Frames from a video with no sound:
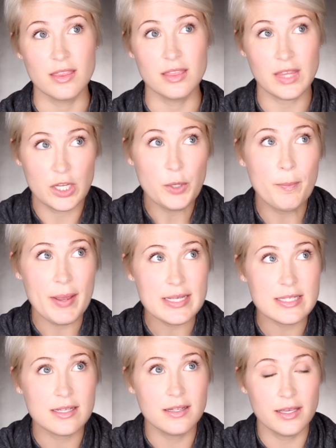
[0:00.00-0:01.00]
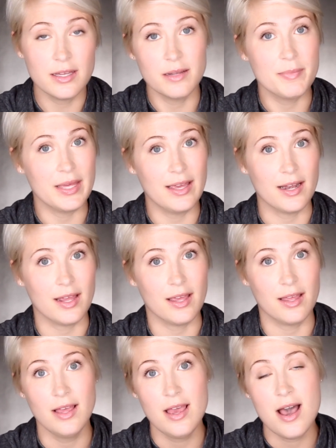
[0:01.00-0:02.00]
like you're basically going to be
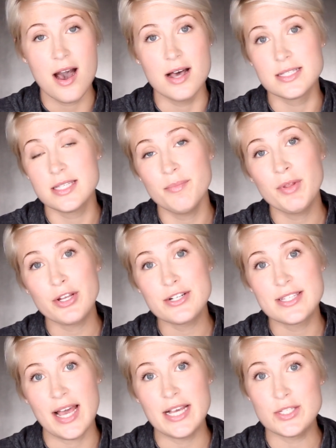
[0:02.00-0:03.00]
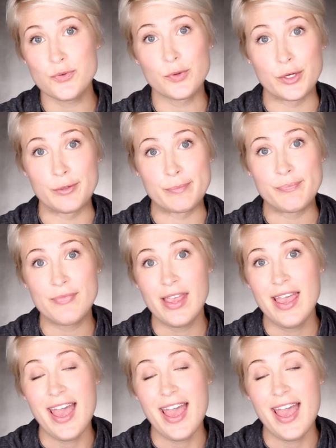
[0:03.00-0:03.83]
getting a similar size room